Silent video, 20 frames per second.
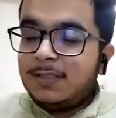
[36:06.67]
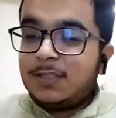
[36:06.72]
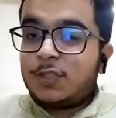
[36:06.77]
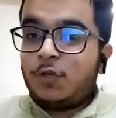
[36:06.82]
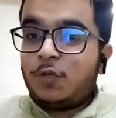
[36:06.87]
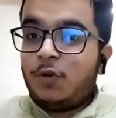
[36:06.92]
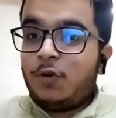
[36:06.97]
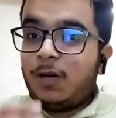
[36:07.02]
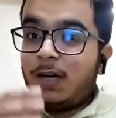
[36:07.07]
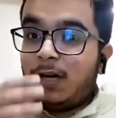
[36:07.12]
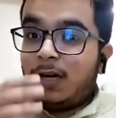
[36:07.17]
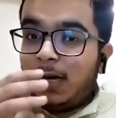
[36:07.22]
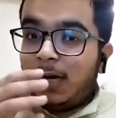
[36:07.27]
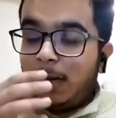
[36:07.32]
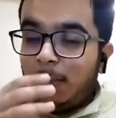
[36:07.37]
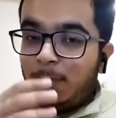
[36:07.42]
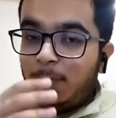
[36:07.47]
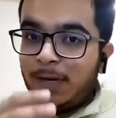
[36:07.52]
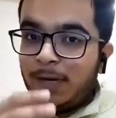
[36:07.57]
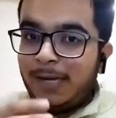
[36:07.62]
So
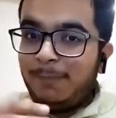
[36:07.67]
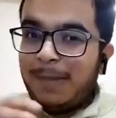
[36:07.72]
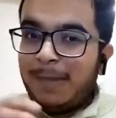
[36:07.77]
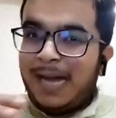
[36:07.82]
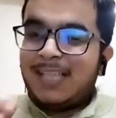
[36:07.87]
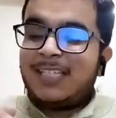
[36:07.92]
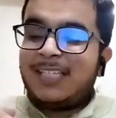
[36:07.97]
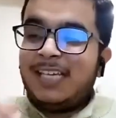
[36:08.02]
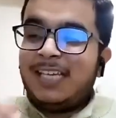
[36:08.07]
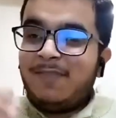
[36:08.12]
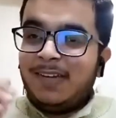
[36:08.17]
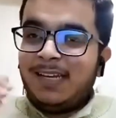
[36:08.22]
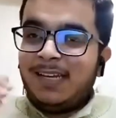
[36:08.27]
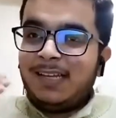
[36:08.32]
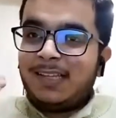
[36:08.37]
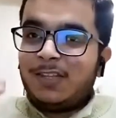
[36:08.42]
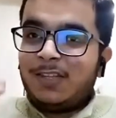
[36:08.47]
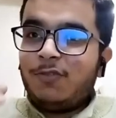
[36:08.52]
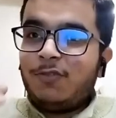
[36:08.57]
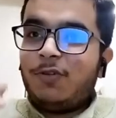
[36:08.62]
imagine
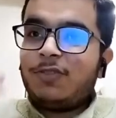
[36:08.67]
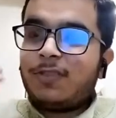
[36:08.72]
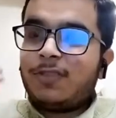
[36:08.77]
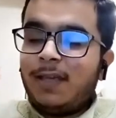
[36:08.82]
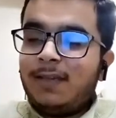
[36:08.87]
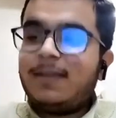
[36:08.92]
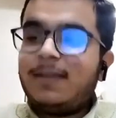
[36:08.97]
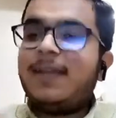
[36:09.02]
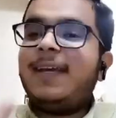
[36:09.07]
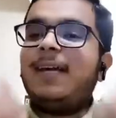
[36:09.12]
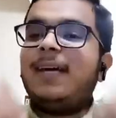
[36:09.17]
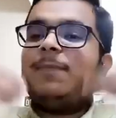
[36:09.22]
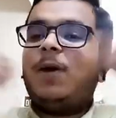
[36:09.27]
even thinking